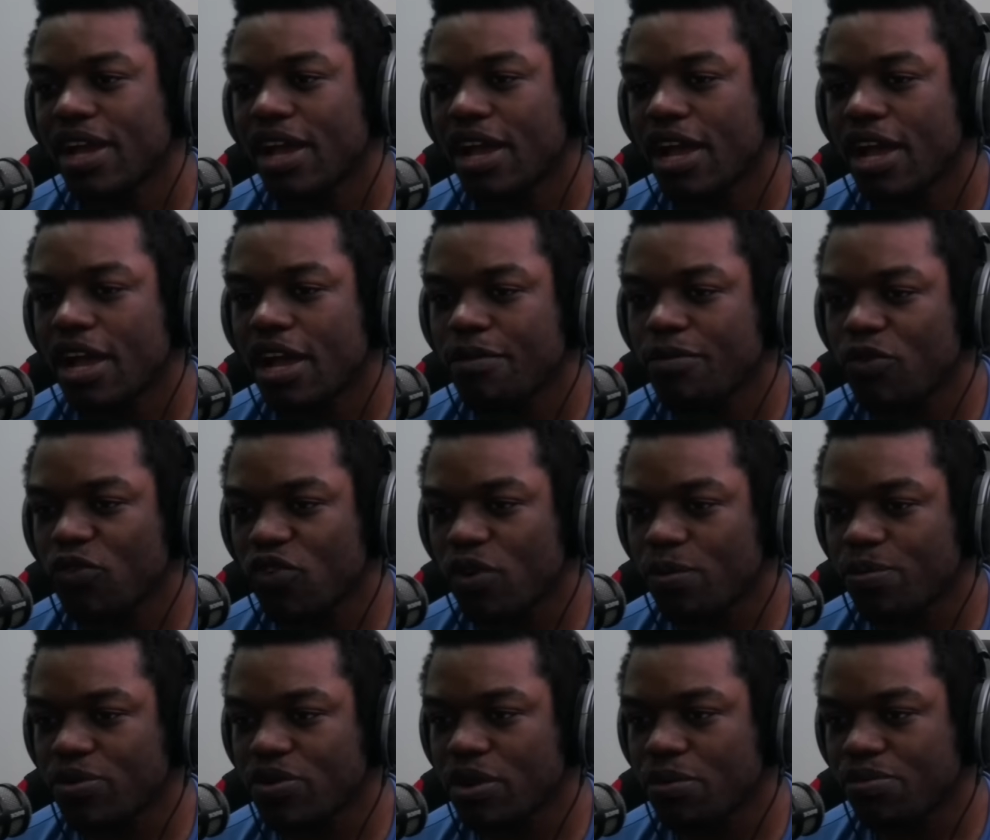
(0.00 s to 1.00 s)
Um, if your
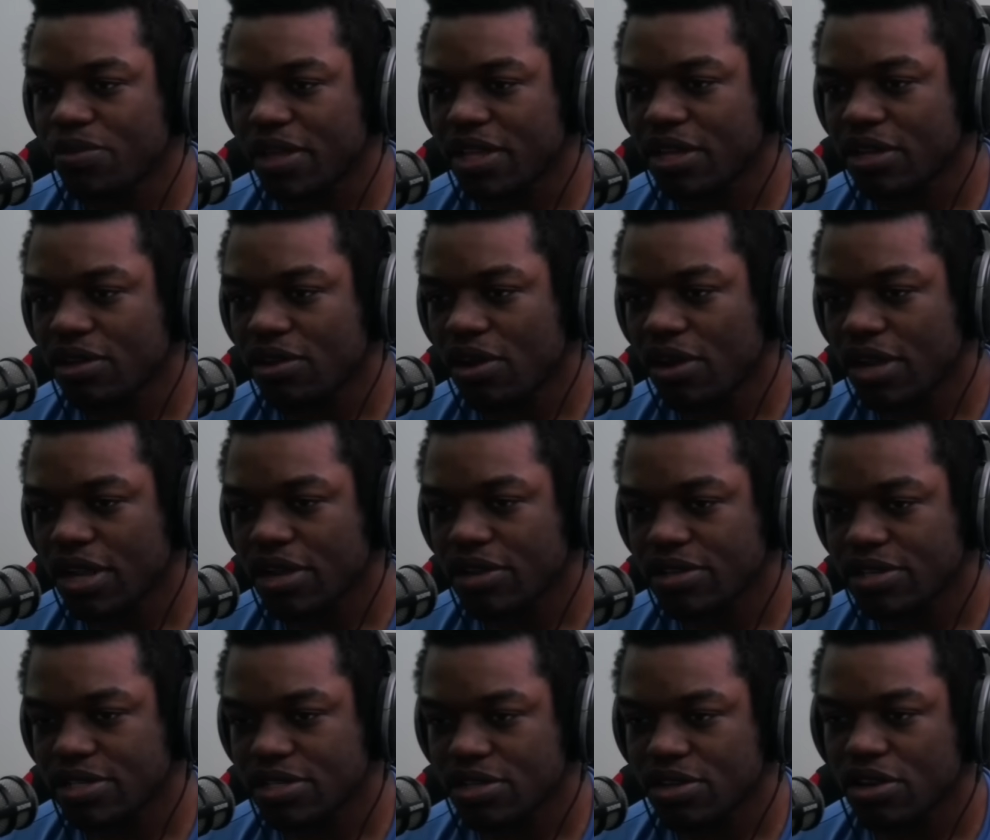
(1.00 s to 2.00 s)
opponent played a card here
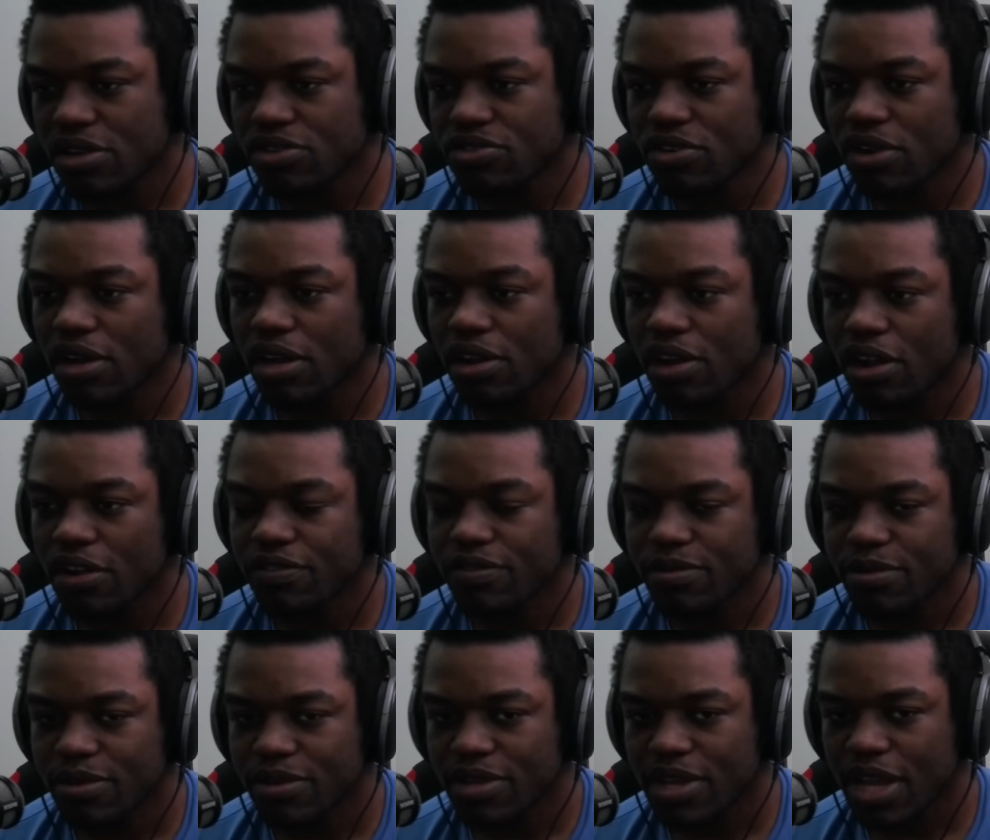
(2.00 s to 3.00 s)
this turn, draw a card
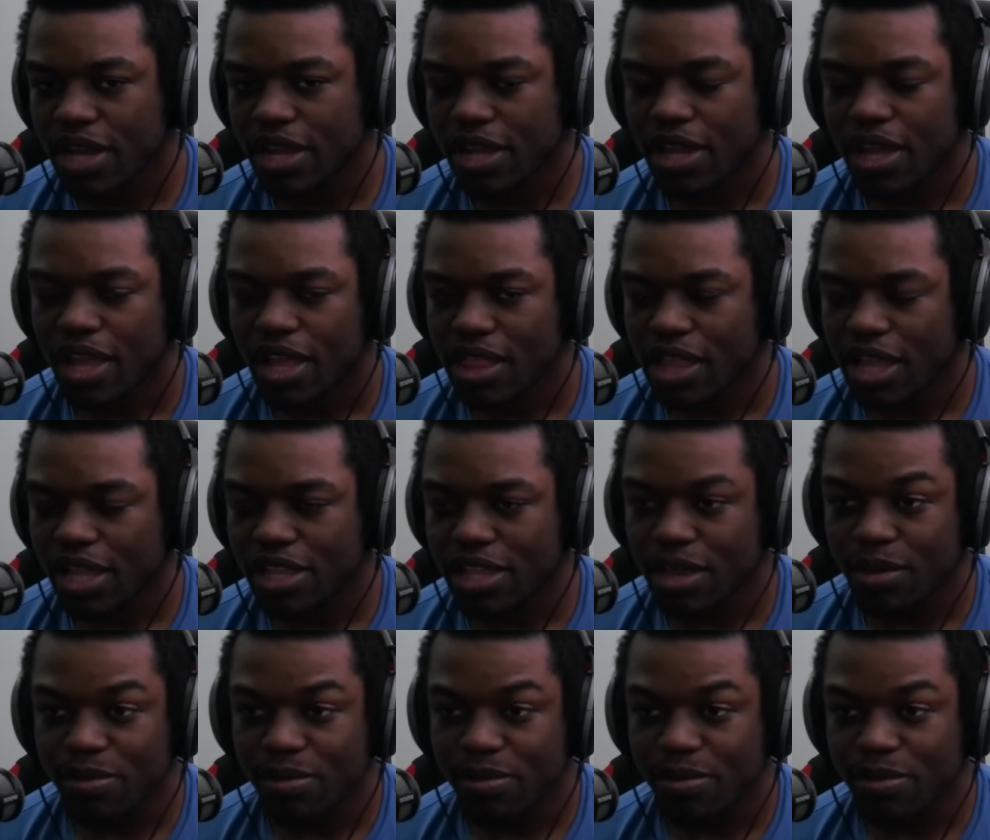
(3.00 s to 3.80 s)
from your deck. Like the